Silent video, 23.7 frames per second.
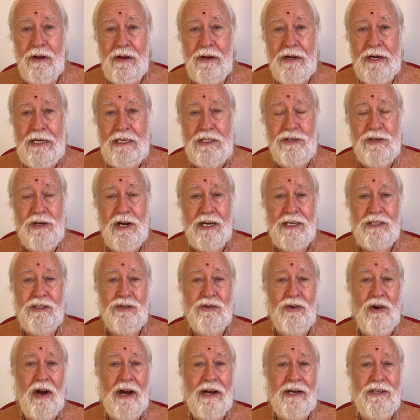It's not
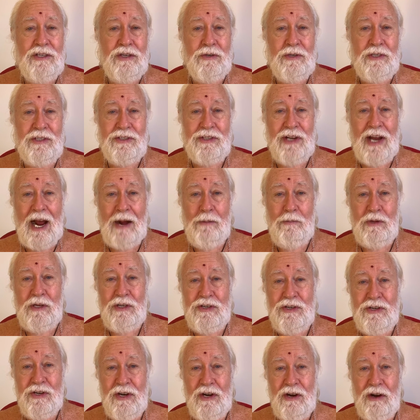trying to
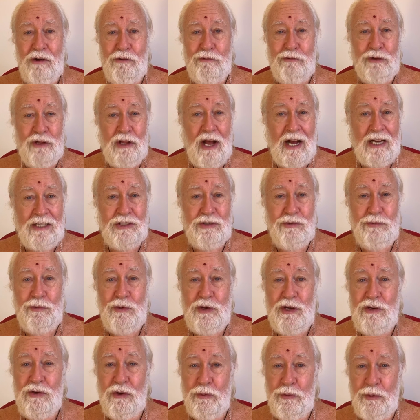establish a
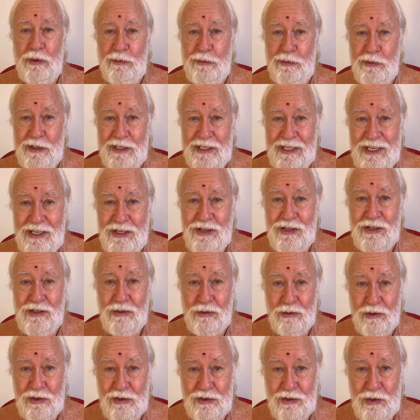philosophy or a religion
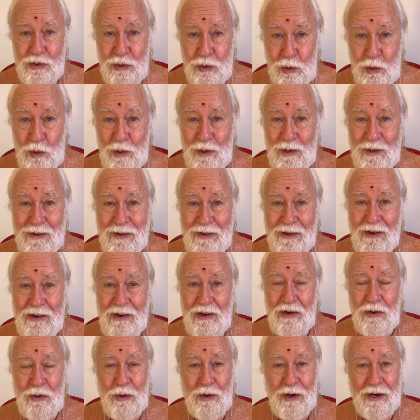or a school
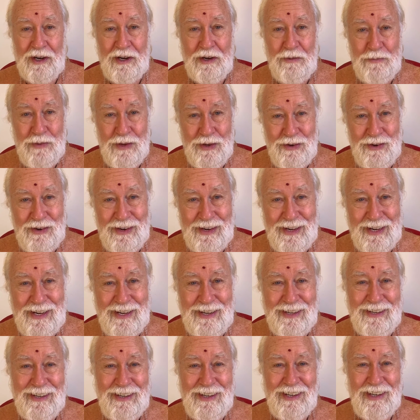or a
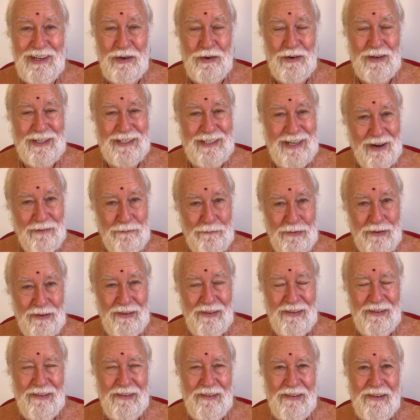community or a
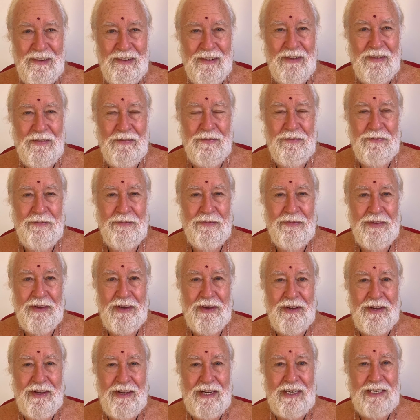temple.
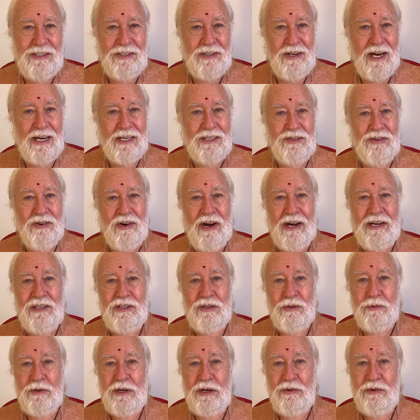It's not trying
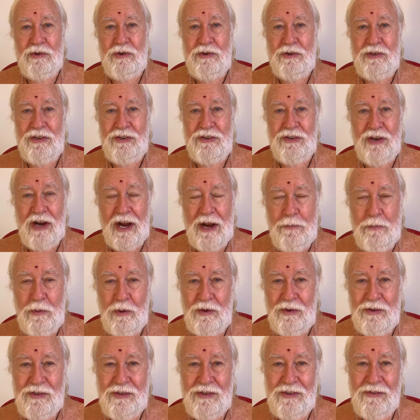to recruit
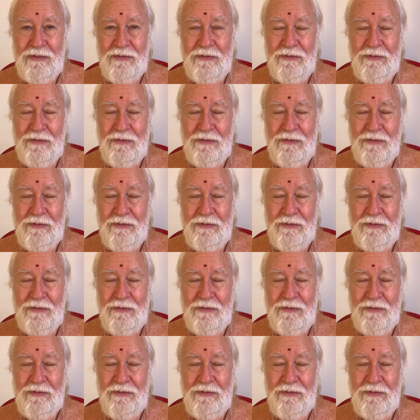disciples.